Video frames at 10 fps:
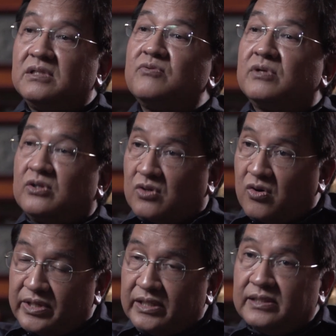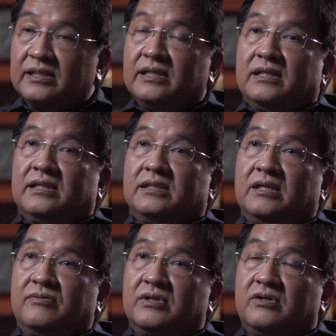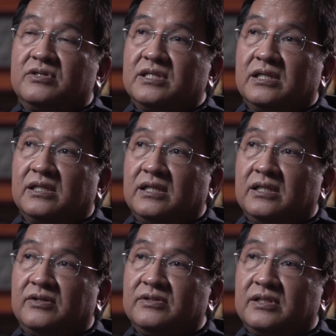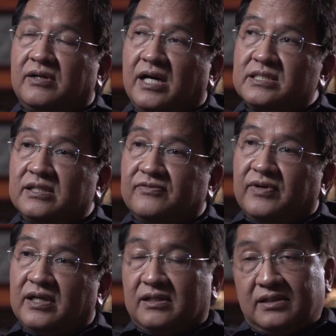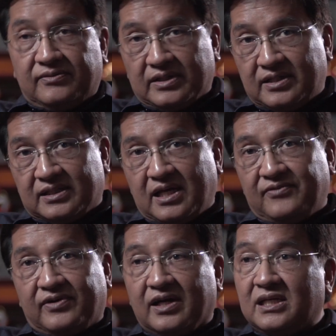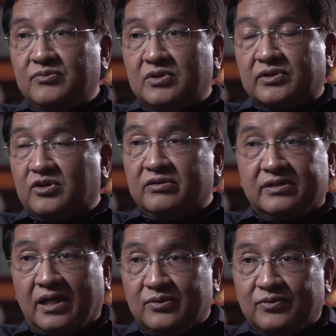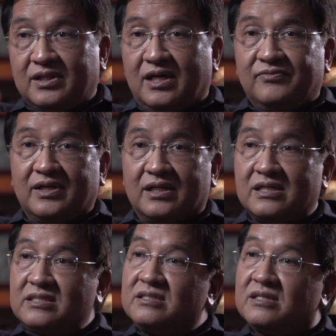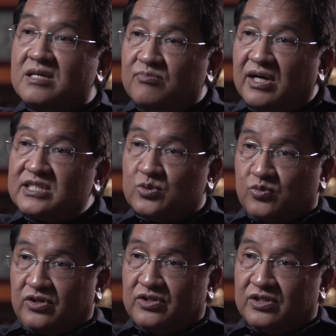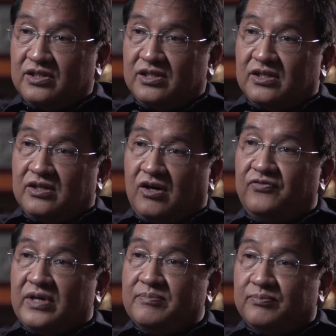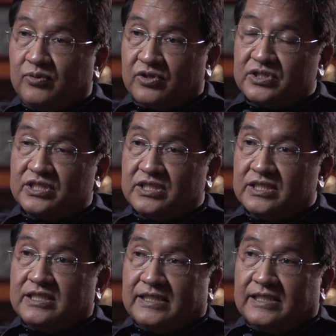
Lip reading: they were growing. They were constantly on the rise. In fact, at that time, frankly, we were content with having at least 3 months worth of imports